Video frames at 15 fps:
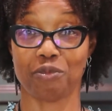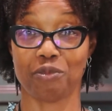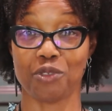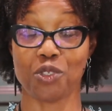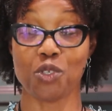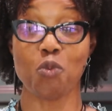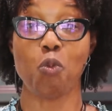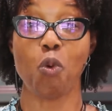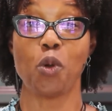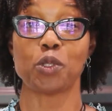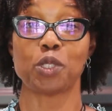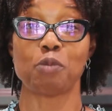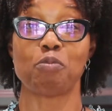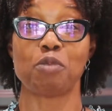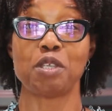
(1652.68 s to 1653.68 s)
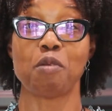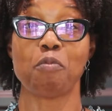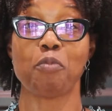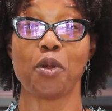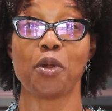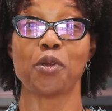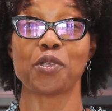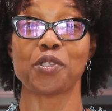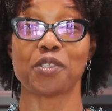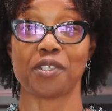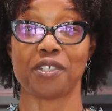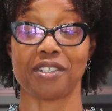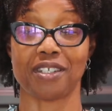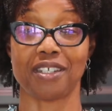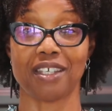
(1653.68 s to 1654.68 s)
You want to be the
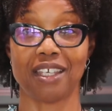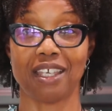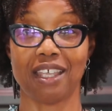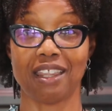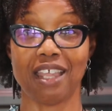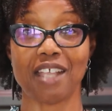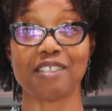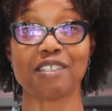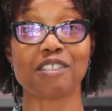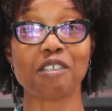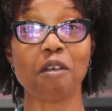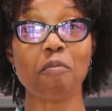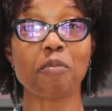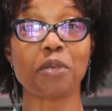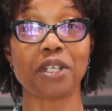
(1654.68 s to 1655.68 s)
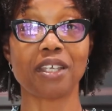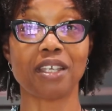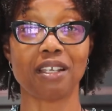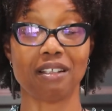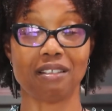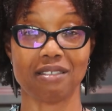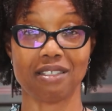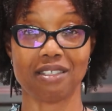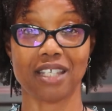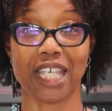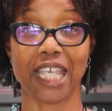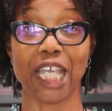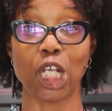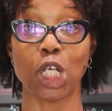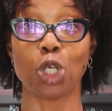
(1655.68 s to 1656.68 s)
person that somebody else
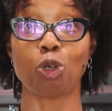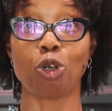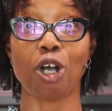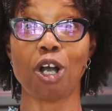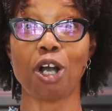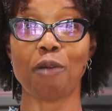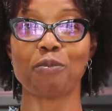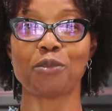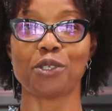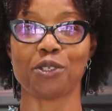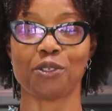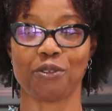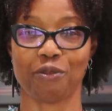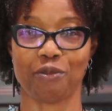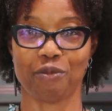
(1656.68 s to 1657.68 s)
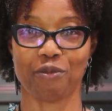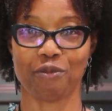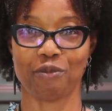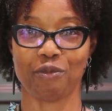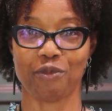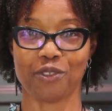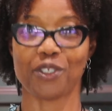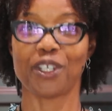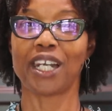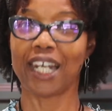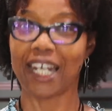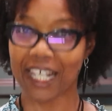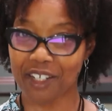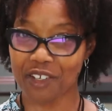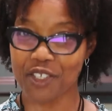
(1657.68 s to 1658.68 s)
can look up to. So
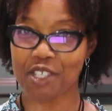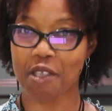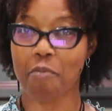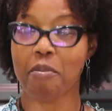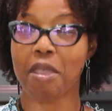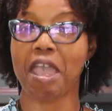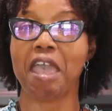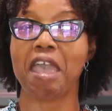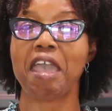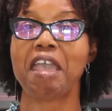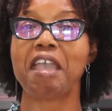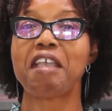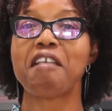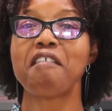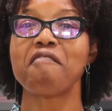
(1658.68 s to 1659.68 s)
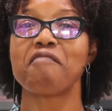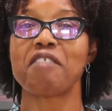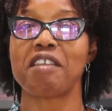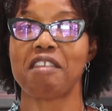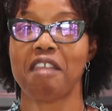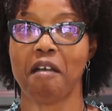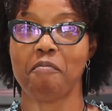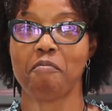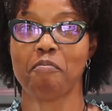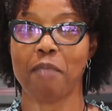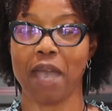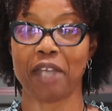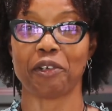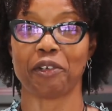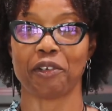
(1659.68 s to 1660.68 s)
let us behave in that
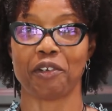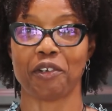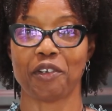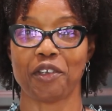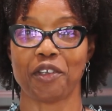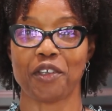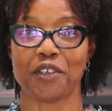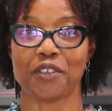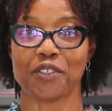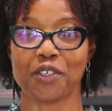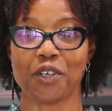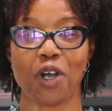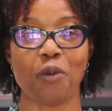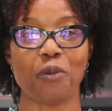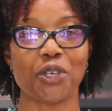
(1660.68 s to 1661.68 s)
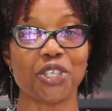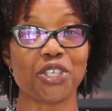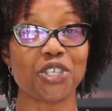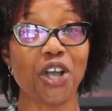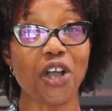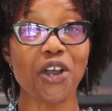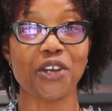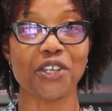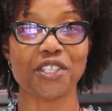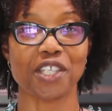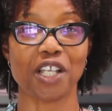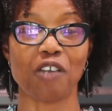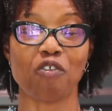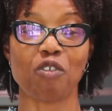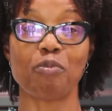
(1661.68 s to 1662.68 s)
manner so our younger
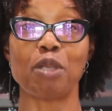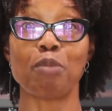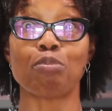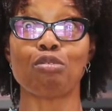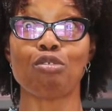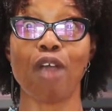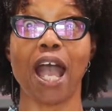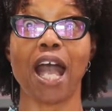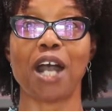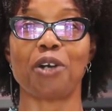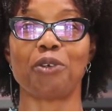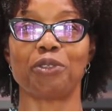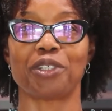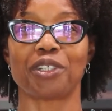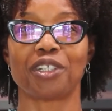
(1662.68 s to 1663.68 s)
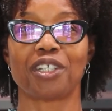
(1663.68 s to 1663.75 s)
self would be proud.